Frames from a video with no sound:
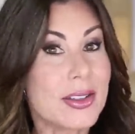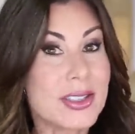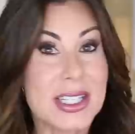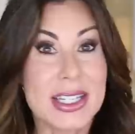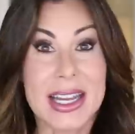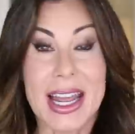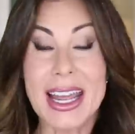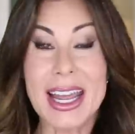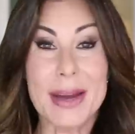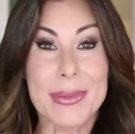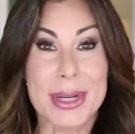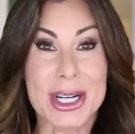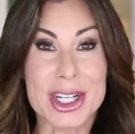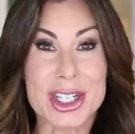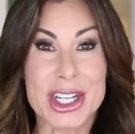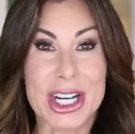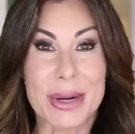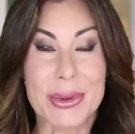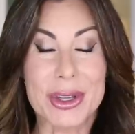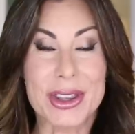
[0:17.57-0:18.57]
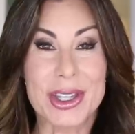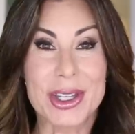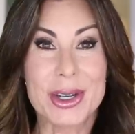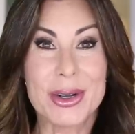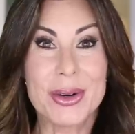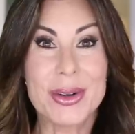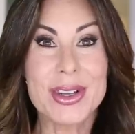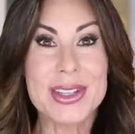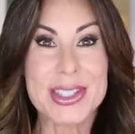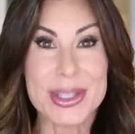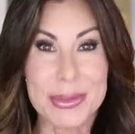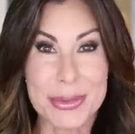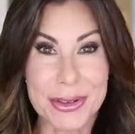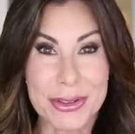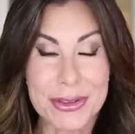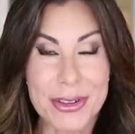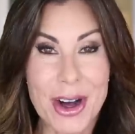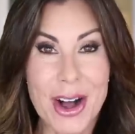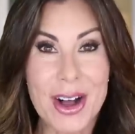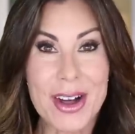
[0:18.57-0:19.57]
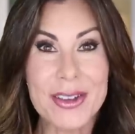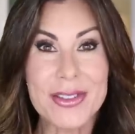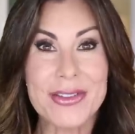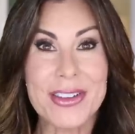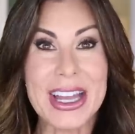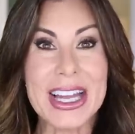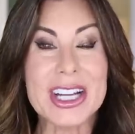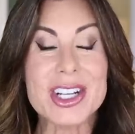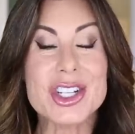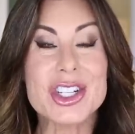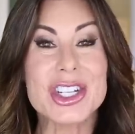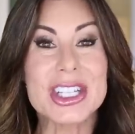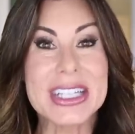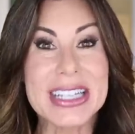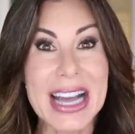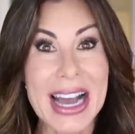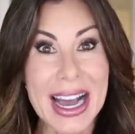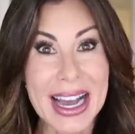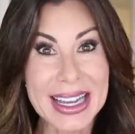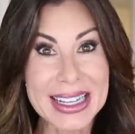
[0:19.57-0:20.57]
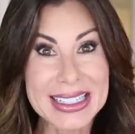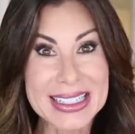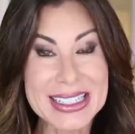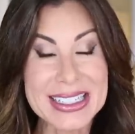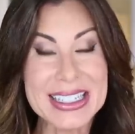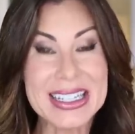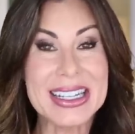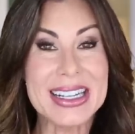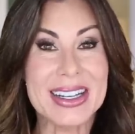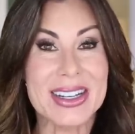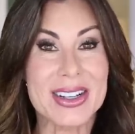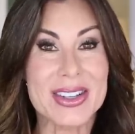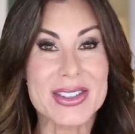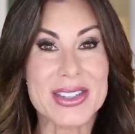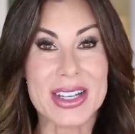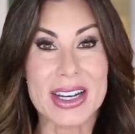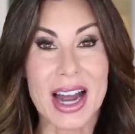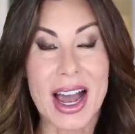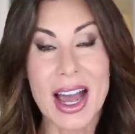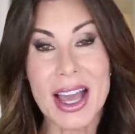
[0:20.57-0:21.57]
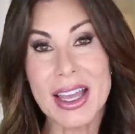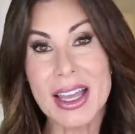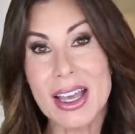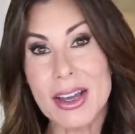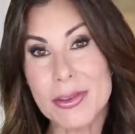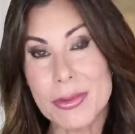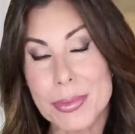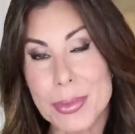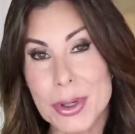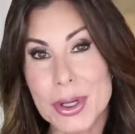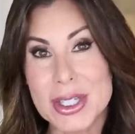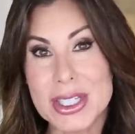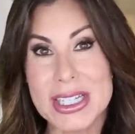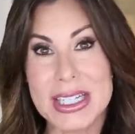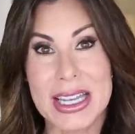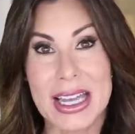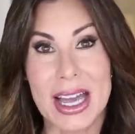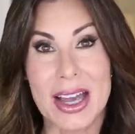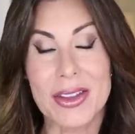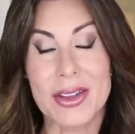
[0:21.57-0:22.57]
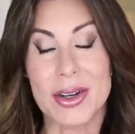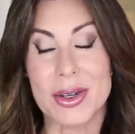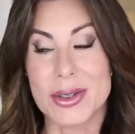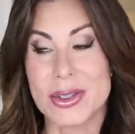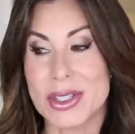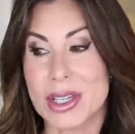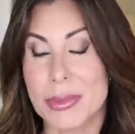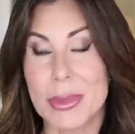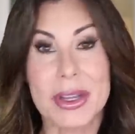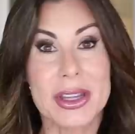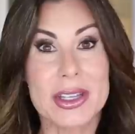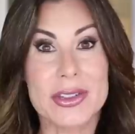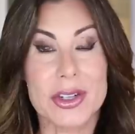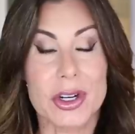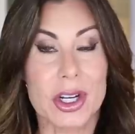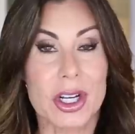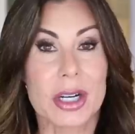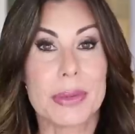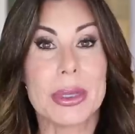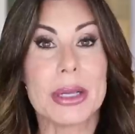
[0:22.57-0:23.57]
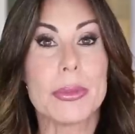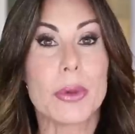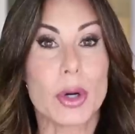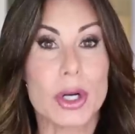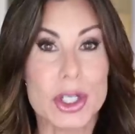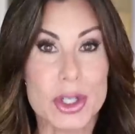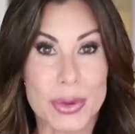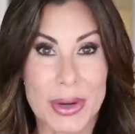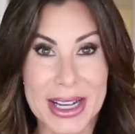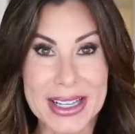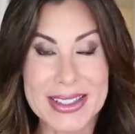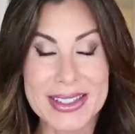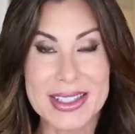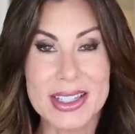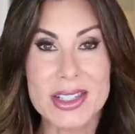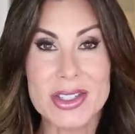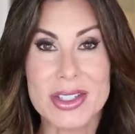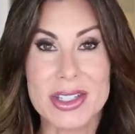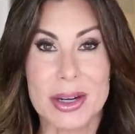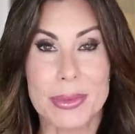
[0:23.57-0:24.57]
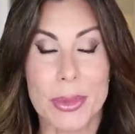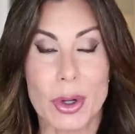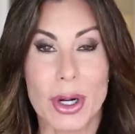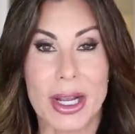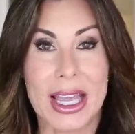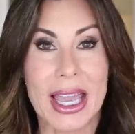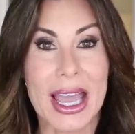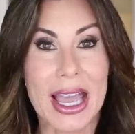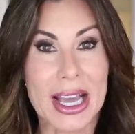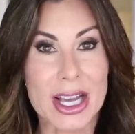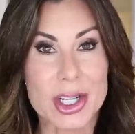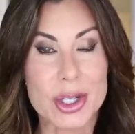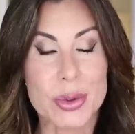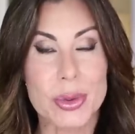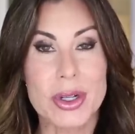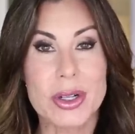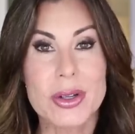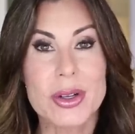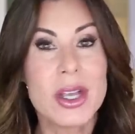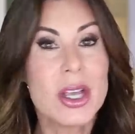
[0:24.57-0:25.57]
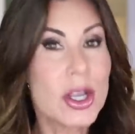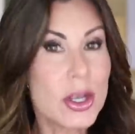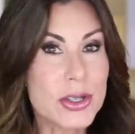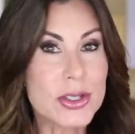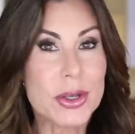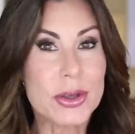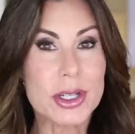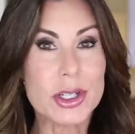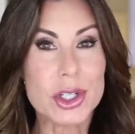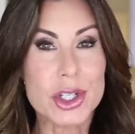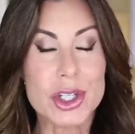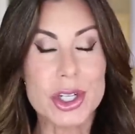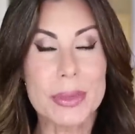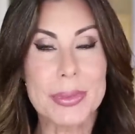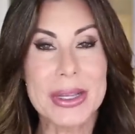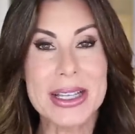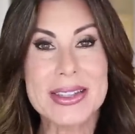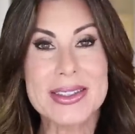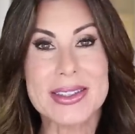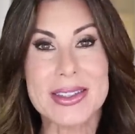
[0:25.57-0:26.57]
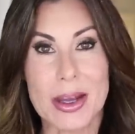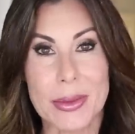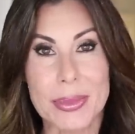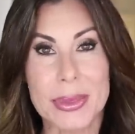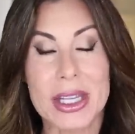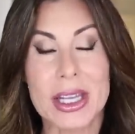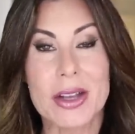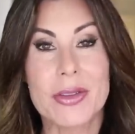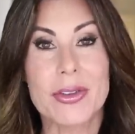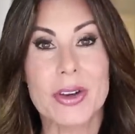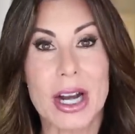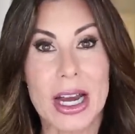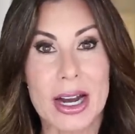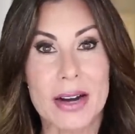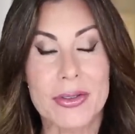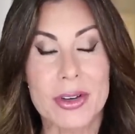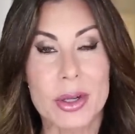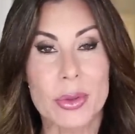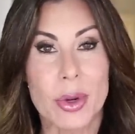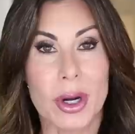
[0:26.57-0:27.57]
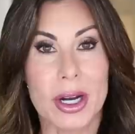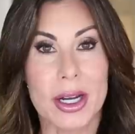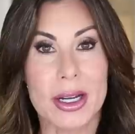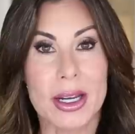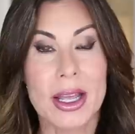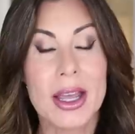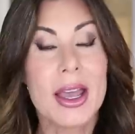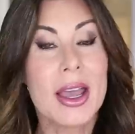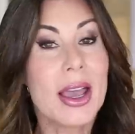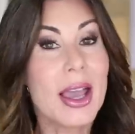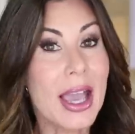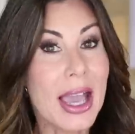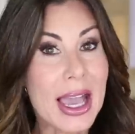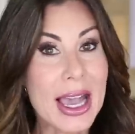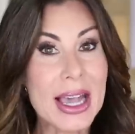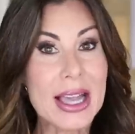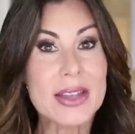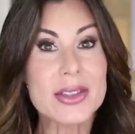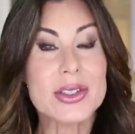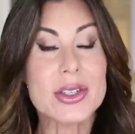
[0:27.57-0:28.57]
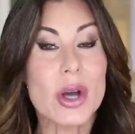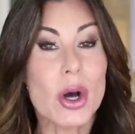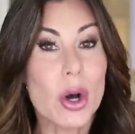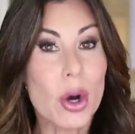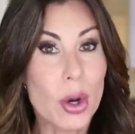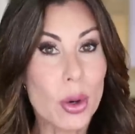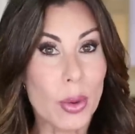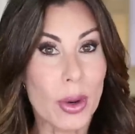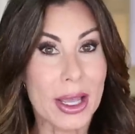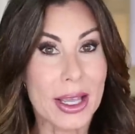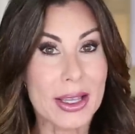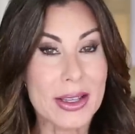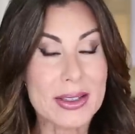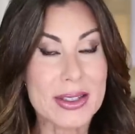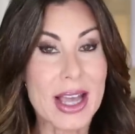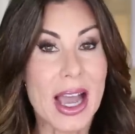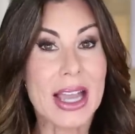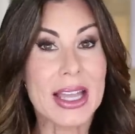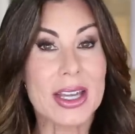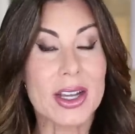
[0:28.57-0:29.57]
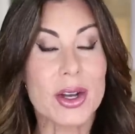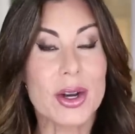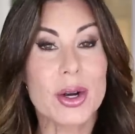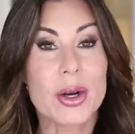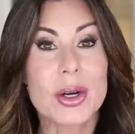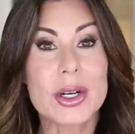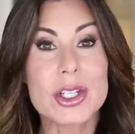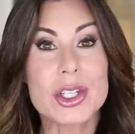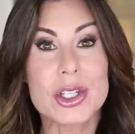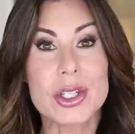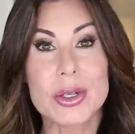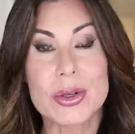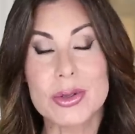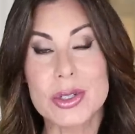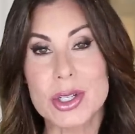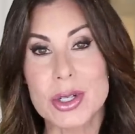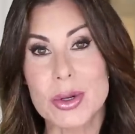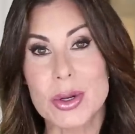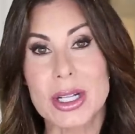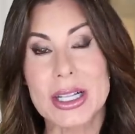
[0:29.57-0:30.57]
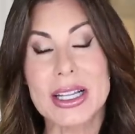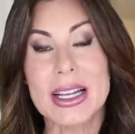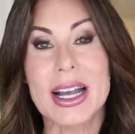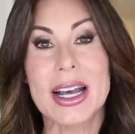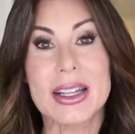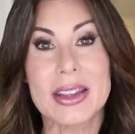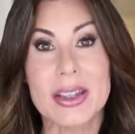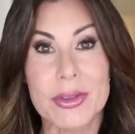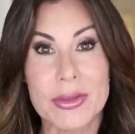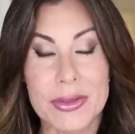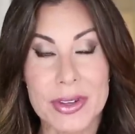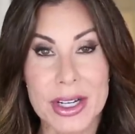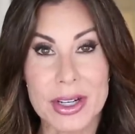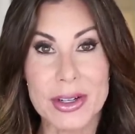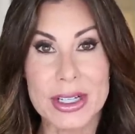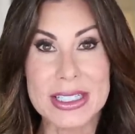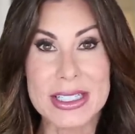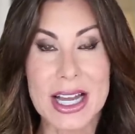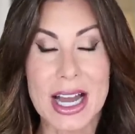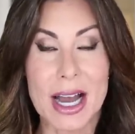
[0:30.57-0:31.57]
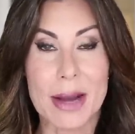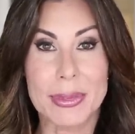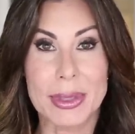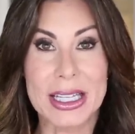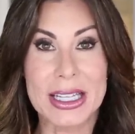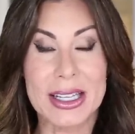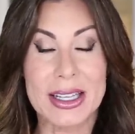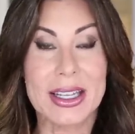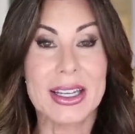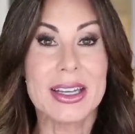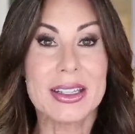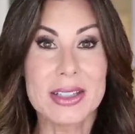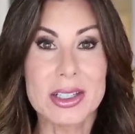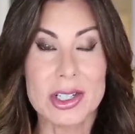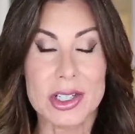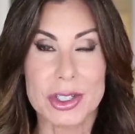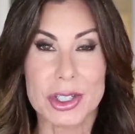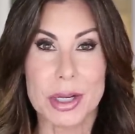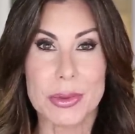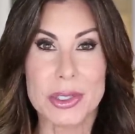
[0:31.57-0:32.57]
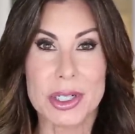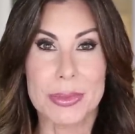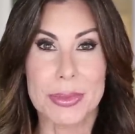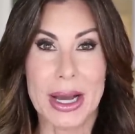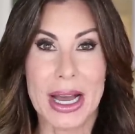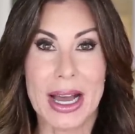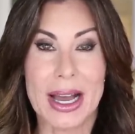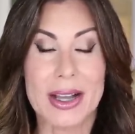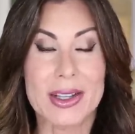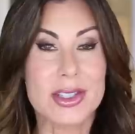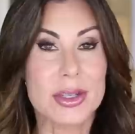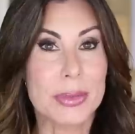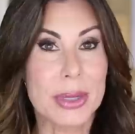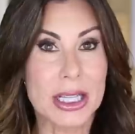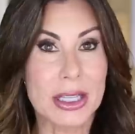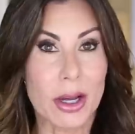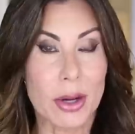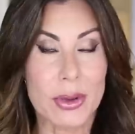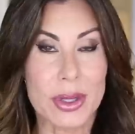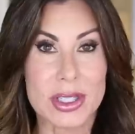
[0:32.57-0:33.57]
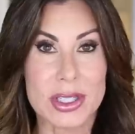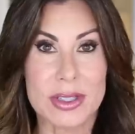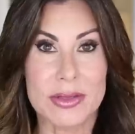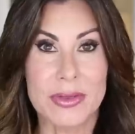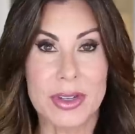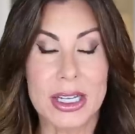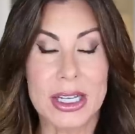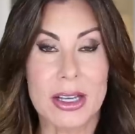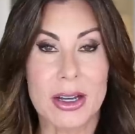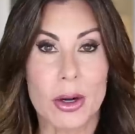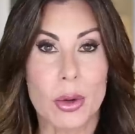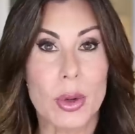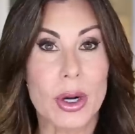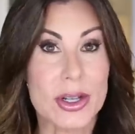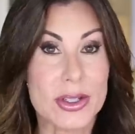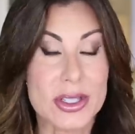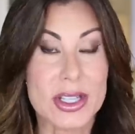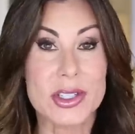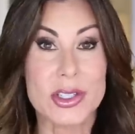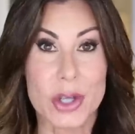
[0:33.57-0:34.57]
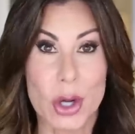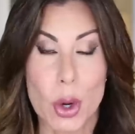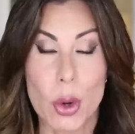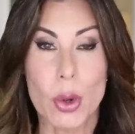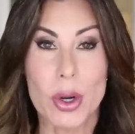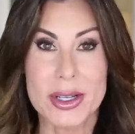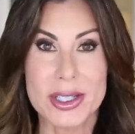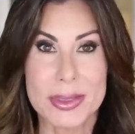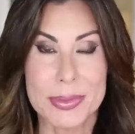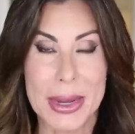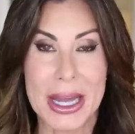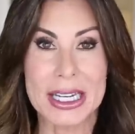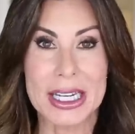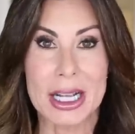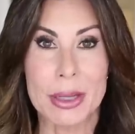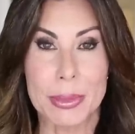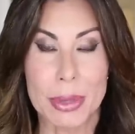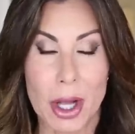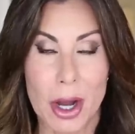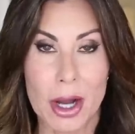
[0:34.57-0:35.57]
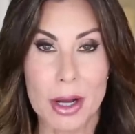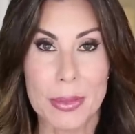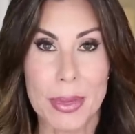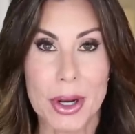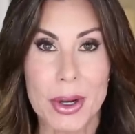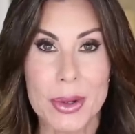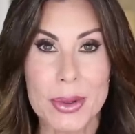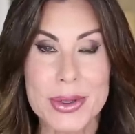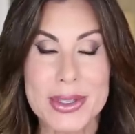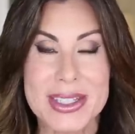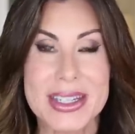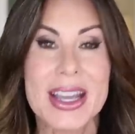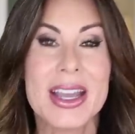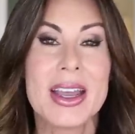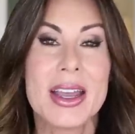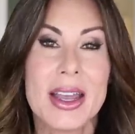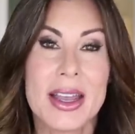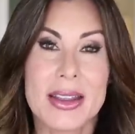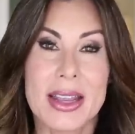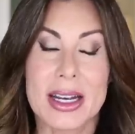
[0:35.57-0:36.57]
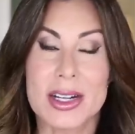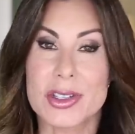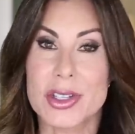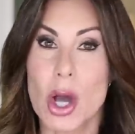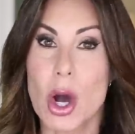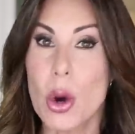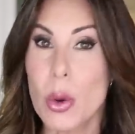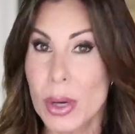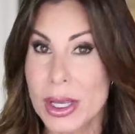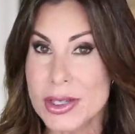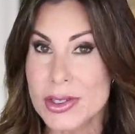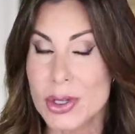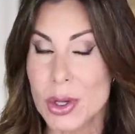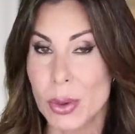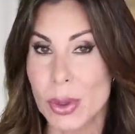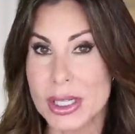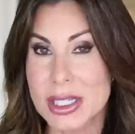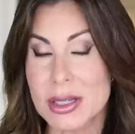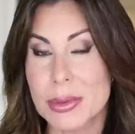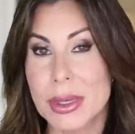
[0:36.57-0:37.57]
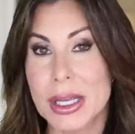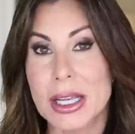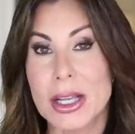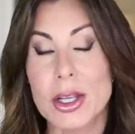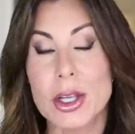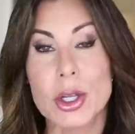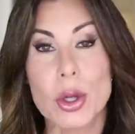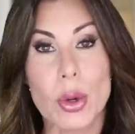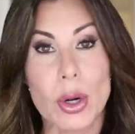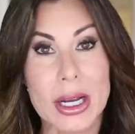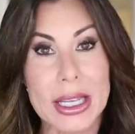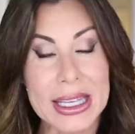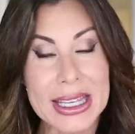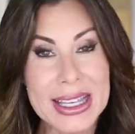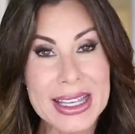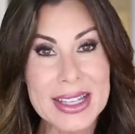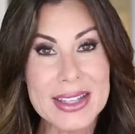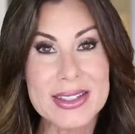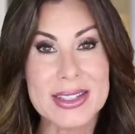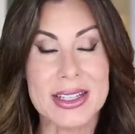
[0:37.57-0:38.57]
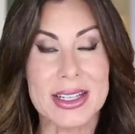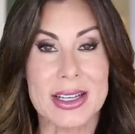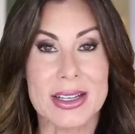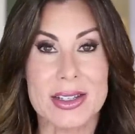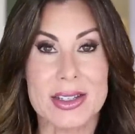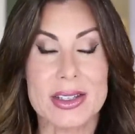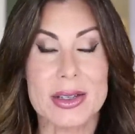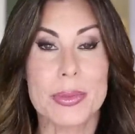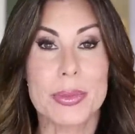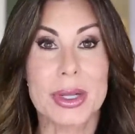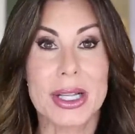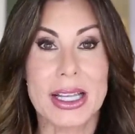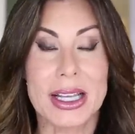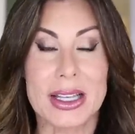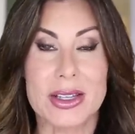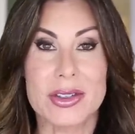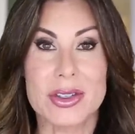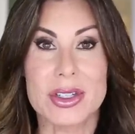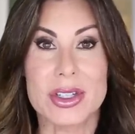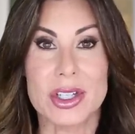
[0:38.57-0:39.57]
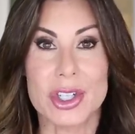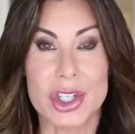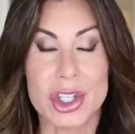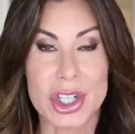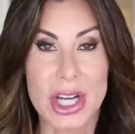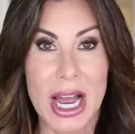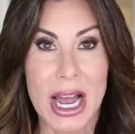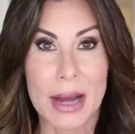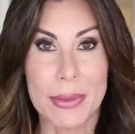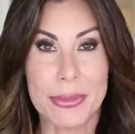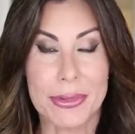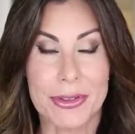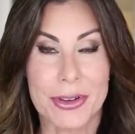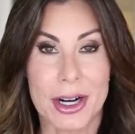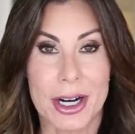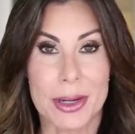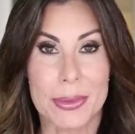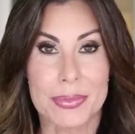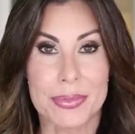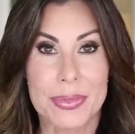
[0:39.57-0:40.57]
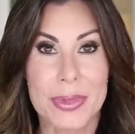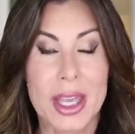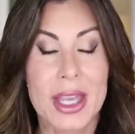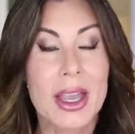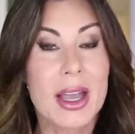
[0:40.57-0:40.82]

Today, I'm going to share with you some fall fashion ideas that I have put together. Some of these are going to be more dressy, some more casual. So there should be something for everyone. As always, I encourage you to click on the very top link in the description box below this video where it says corresponding blog post. That is always going to be your easiest place to shop from.